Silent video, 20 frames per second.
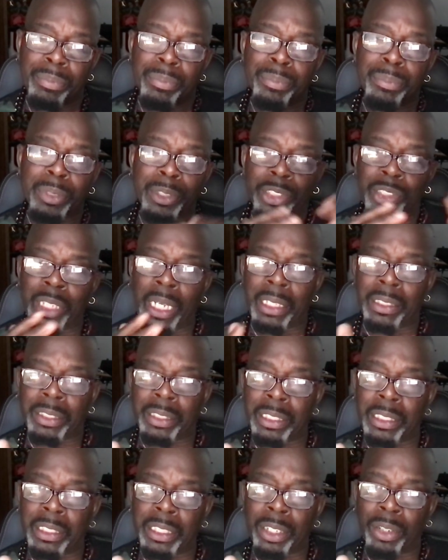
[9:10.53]
But you got to
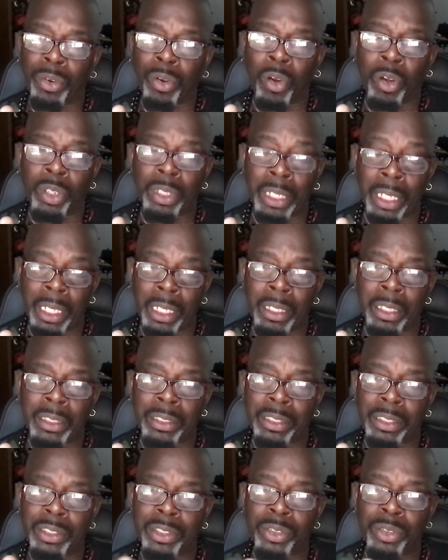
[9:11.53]
sit there all day and
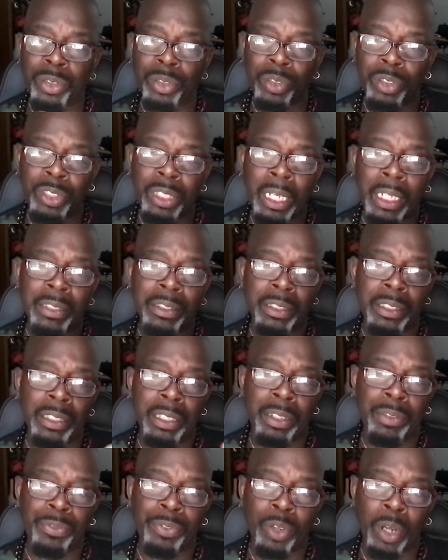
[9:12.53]
listen to it, or you got to sit
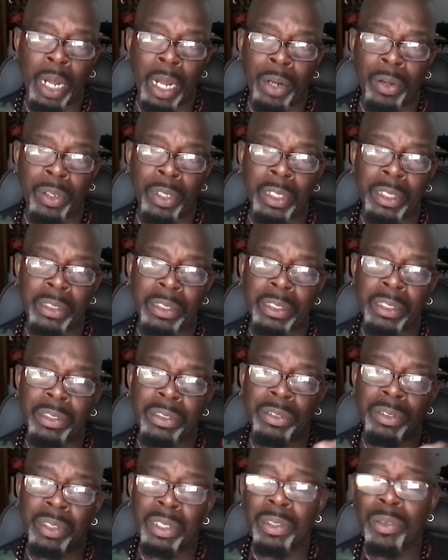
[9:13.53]
there for an hour and listen to it.